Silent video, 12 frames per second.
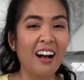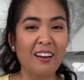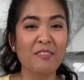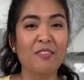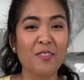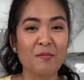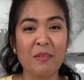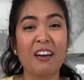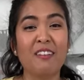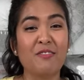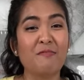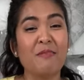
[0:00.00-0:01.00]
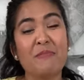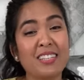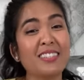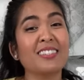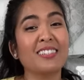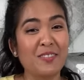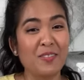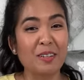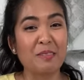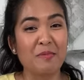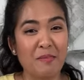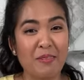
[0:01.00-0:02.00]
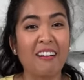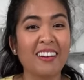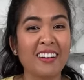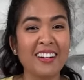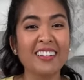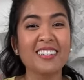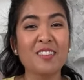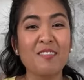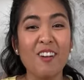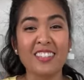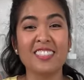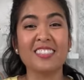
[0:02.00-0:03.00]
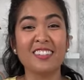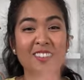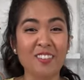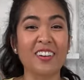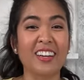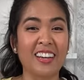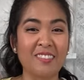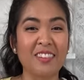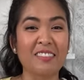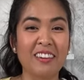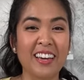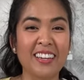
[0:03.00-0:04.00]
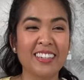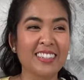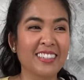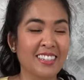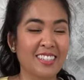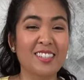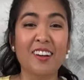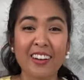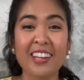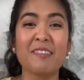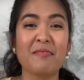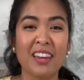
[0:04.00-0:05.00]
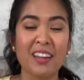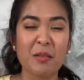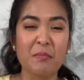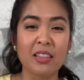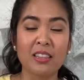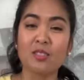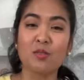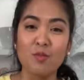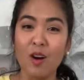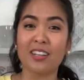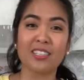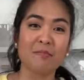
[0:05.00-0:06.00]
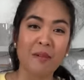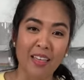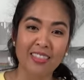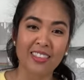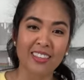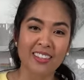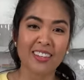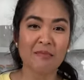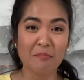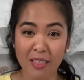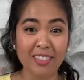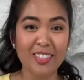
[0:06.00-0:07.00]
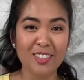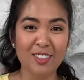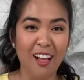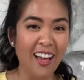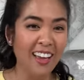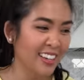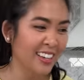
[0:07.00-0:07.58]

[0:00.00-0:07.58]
I basically forced my partner to watch it over again with me. Like starting at the beginning of the month, it's Roxy month, month of July.